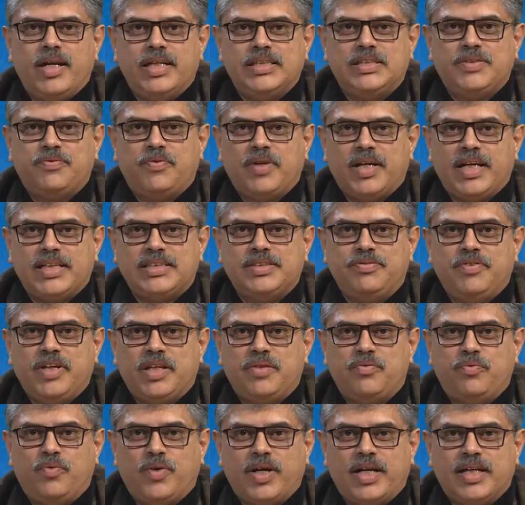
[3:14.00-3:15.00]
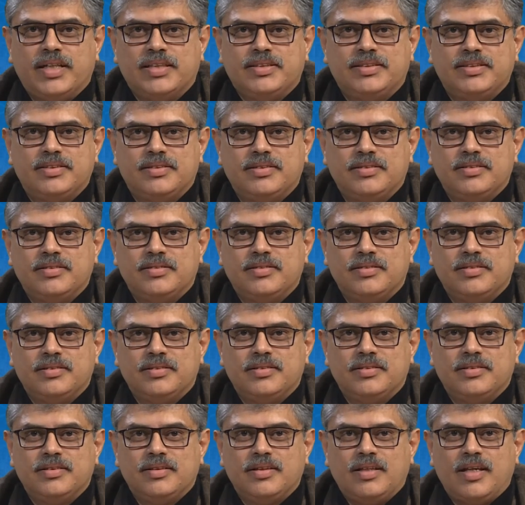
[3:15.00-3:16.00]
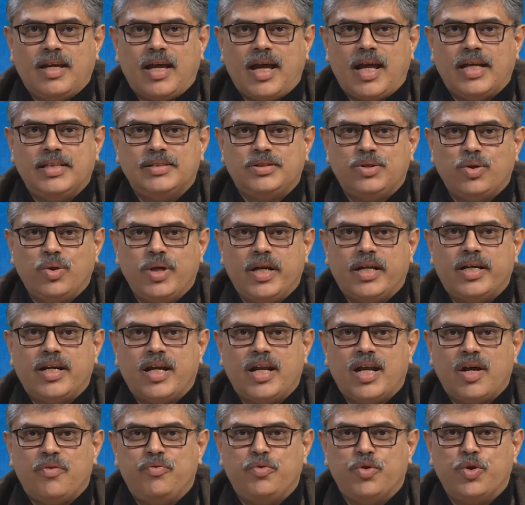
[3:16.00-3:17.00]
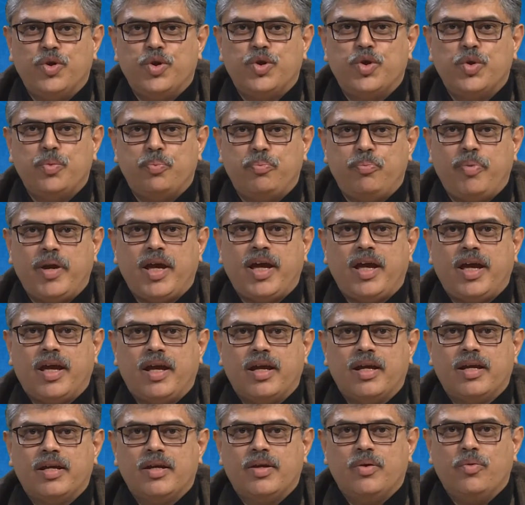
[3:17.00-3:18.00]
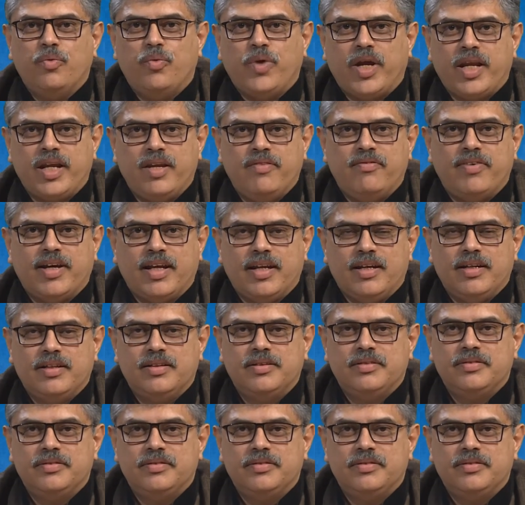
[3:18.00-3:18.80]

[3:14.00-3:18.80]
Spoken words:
is flush with funds, and so it can afford to pay very well.